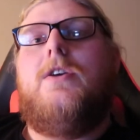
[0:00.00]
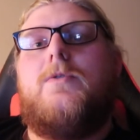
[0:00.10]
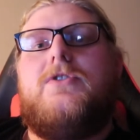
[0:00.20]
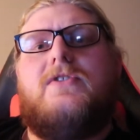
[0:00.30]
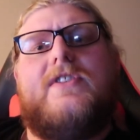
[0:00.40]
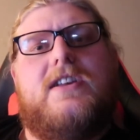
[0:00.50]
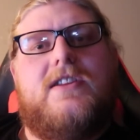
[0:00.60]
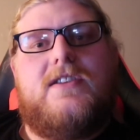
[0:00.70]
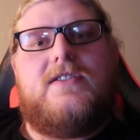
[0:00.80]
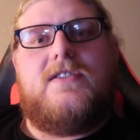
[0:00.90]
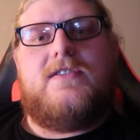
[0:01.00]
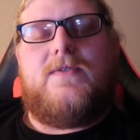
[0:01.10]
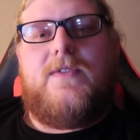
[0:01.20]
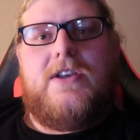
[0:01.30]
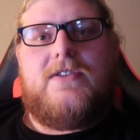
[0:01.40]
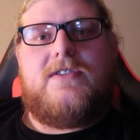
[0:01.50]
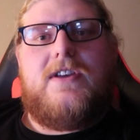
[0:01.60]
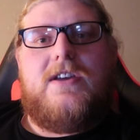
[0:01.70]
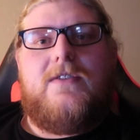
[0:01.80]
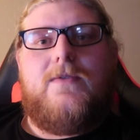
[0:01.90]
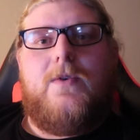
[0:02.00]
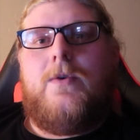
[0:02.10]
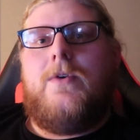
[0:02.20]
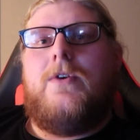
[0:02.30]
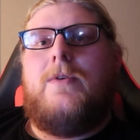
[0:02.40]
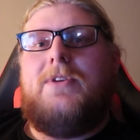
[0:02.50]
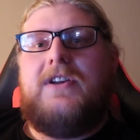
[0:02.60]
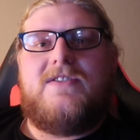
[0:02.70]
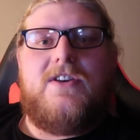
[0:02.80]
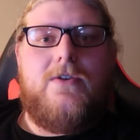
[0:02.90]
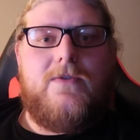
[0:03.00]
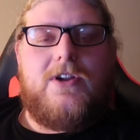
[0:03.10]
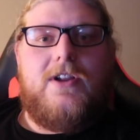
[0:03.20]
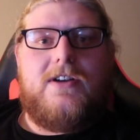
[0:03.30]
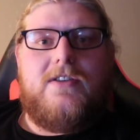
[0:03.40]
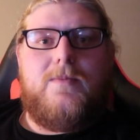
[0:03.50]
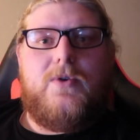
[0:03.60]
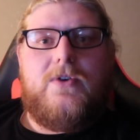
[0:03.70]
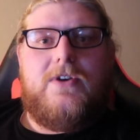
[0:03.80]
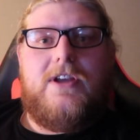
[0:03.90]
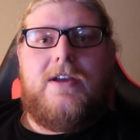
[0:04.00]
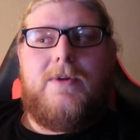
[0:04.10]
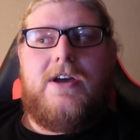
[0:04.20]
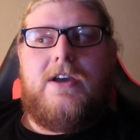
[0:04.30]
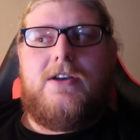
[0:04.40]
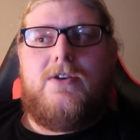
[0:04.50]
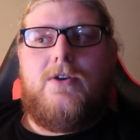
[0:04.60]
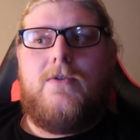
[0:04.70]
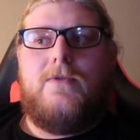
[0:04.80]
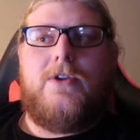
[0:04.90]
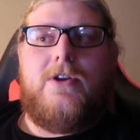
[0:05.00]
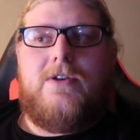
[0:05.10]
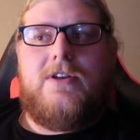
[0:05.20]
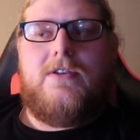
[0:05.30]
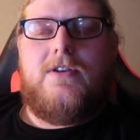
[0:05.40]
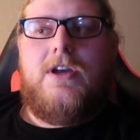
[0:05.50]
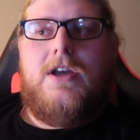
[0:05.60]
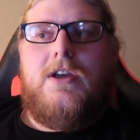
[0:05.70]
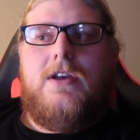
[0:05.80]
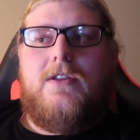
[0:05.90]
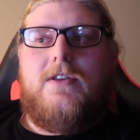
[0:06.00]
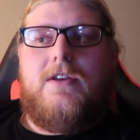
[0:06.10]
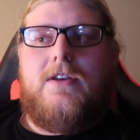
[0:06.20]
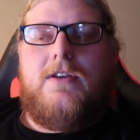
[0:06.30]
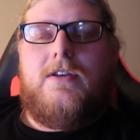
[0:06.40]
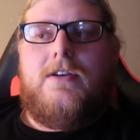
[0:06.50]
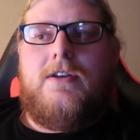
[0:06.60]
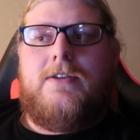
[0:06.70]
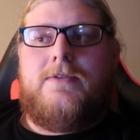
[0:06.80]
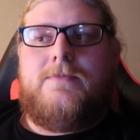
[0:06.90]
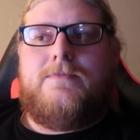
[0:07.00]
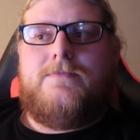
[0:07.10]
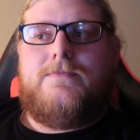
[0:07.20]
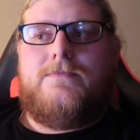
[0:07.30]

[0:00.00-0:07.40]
would you say that this is a failsafe or because I overclock the board am I overloading the um,